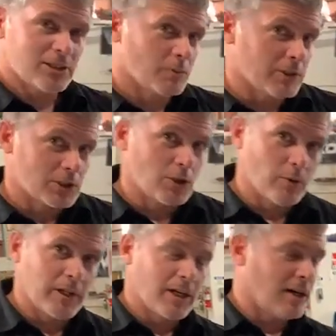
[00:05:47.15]
to what's
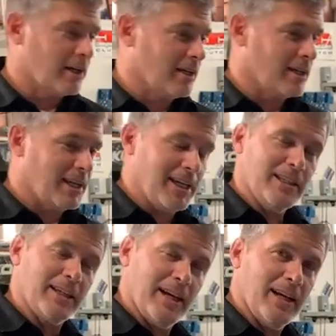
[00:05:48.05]
going on in
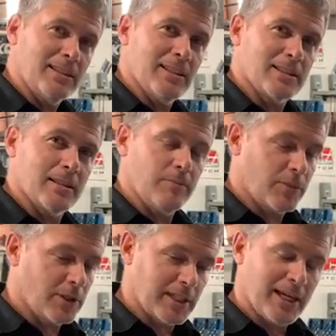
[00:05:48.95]
the CAN system,
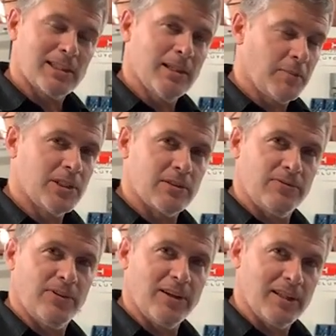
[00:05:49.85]
there's actually a bunch of
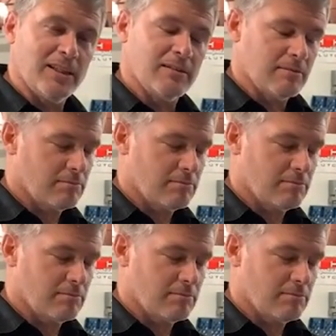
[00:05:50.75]
fairly